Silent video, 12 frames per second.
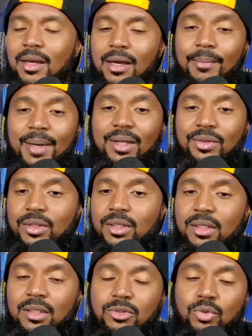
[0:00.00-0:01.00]
About
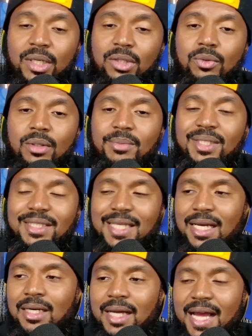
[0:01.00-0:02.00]
the
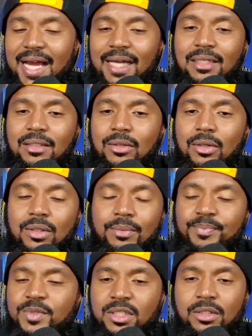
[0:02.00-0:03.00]
23andMe hack or
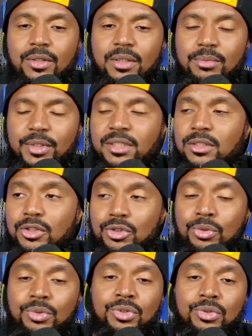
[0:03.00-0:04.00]
security breach
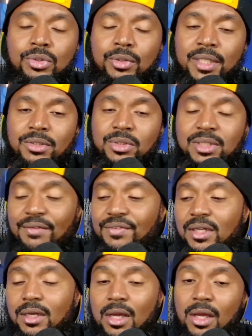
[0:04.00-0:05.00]
due to credential
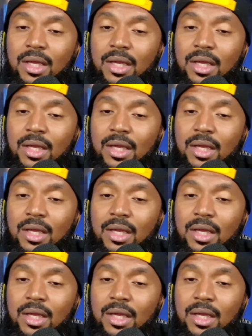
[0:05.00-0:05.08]
stuffing.